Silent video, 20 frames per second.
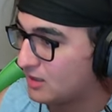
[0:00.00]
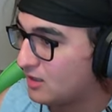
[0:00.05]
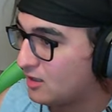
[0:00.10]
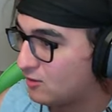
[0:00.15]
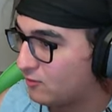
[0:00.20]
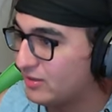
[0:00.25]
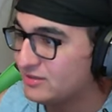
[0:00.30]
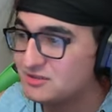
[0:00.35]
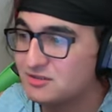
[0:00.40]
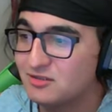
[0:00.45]

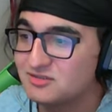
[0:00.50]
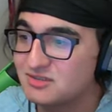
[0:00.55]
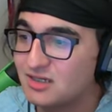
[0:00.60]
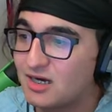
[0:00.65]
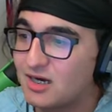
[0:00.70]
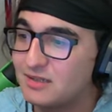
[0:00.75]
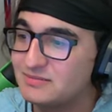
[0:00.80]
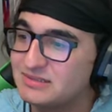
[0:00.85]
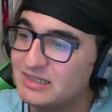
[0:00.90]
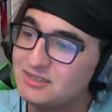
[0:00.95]
rest those
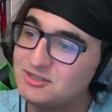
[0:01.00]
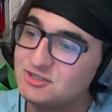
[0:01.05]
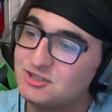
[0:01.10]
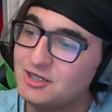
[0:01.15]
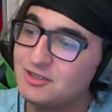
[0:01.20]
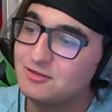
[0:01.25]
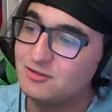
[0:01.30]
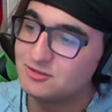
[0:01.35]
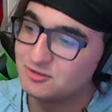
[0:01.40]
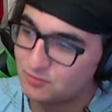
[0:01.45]
arms and
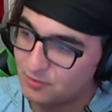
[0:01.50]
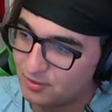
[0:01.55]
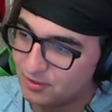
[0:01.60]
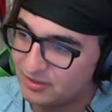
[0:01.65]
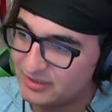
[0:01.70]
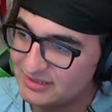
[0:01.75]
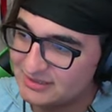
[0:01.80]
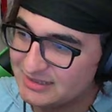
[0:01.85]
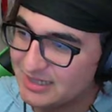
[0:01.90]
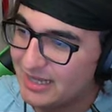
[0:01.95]
shade those
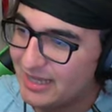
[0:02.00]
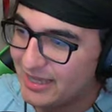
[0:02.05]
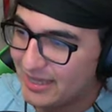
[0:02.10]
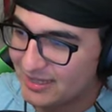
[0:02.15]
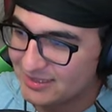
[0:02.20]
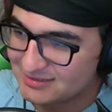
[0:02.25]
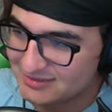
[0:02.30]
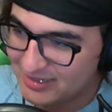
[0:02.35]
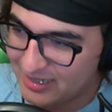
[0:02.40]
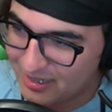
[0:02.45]
worries
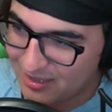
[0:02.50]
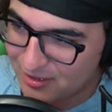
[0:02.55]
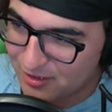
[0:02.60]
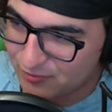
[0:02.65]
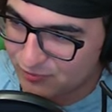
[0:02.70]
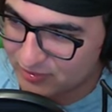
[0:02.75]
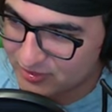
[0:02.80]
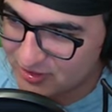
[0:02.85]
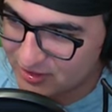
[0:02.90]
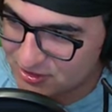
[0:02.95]
insanity
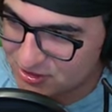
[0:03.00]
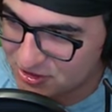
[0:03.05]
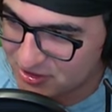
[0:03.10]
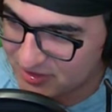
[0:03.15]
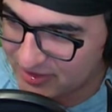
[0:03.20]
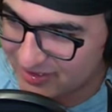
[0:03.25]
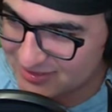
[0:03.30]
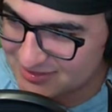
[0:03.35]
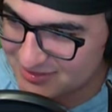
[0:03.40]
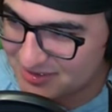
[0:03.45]
reduction
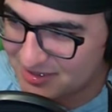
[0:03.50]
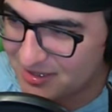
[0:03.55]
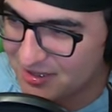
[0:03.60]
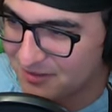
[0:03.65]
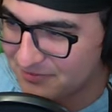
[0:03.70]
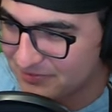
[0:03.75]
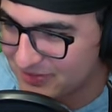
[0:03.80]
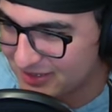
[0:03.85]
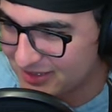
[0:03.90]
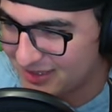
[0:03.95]
is
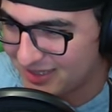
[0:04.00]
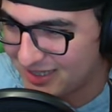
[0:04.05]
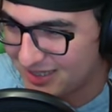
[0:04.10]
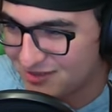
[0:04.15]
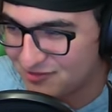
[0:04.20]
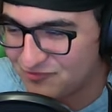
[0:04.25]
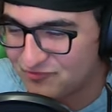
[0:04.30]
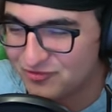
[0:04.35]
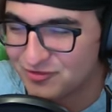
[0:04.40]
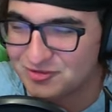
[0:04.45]
coming
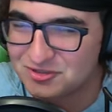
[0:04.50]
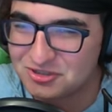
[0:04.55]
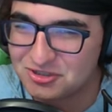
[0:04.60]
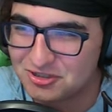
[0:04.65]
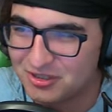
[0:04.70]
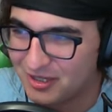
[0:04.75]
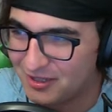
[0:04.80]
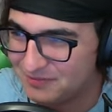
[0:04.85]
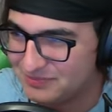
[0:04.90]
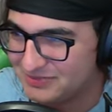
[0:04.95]
in future
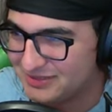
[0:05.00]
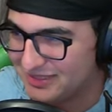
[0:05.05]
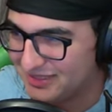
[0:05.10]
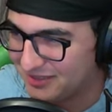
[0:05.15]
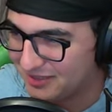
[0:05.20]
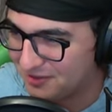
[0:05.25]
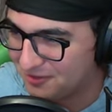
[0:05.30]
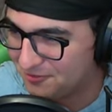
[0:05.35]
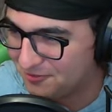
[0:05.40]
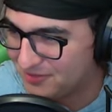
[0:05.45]

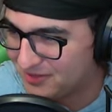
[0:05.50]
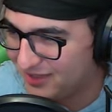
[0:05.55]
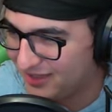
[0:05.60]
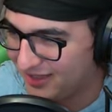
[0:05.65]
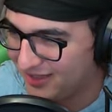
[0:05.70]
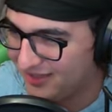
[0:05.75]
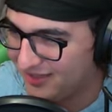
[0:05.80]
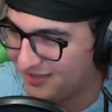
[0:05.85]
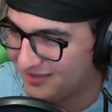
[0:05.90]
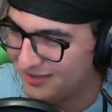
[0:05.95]
update
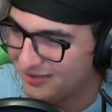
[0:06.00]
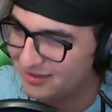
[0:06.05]
okay